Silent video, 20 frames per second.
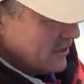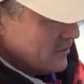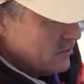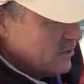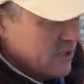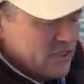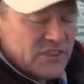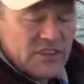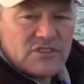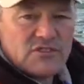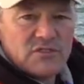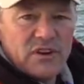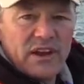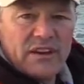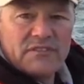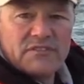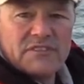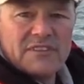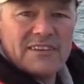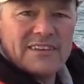with the
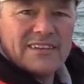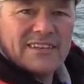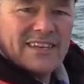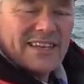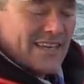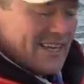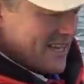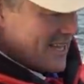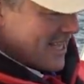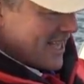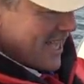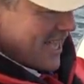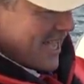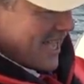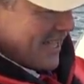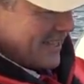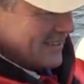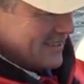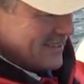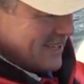drift
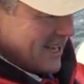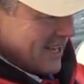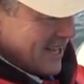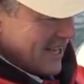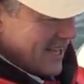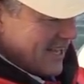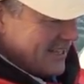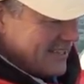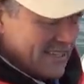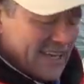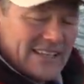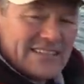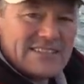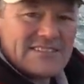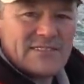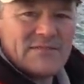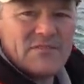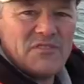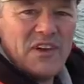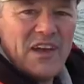and getting
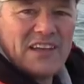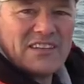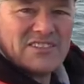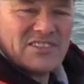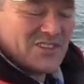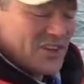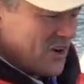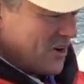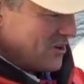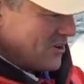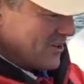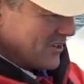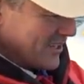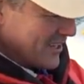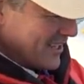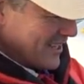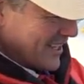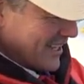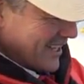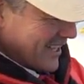some fish. So
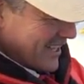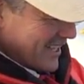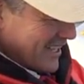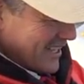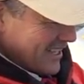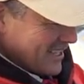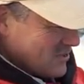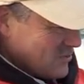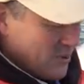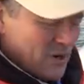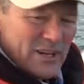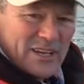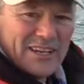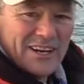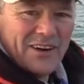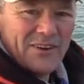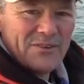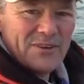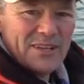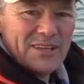it's working
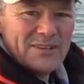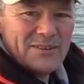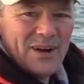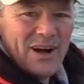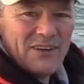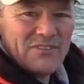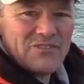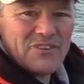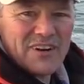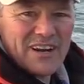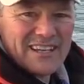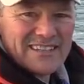out really well for